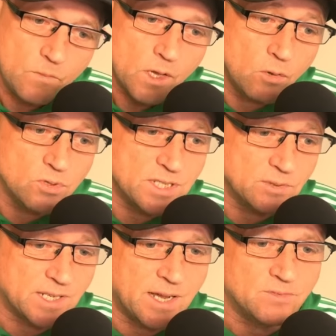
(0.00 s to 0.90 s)
Although
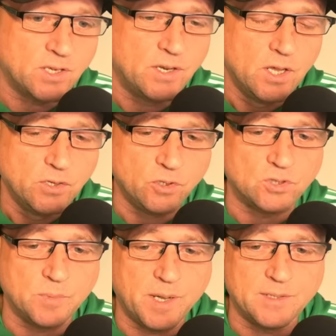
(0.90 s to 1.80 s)
Celtic have done not
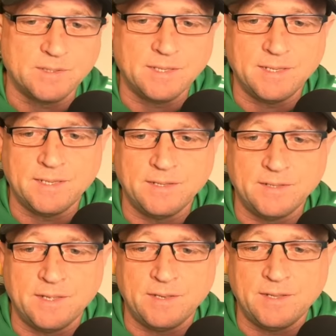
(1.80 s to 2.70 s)
too bad in
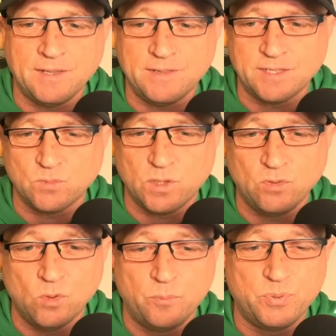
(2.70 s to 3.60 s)
this
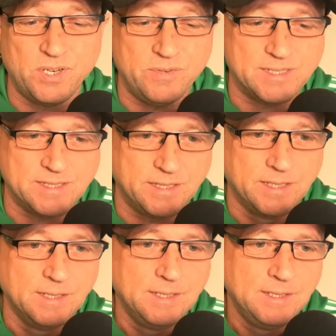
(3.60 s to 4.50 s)
window previously,
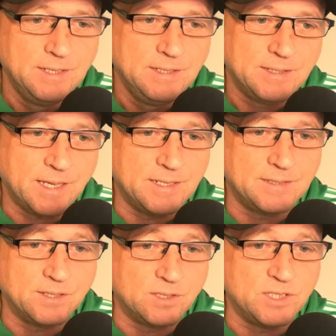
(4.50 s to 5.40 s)
Kenny
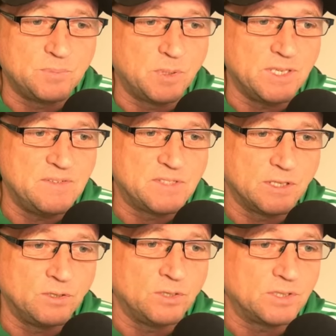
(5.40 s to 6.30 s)
Dalglish believes
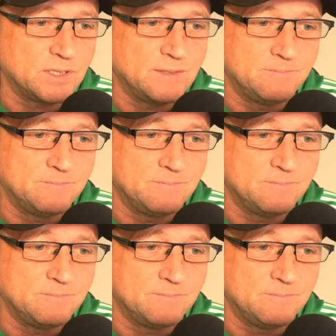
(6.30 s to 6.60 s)
that, look,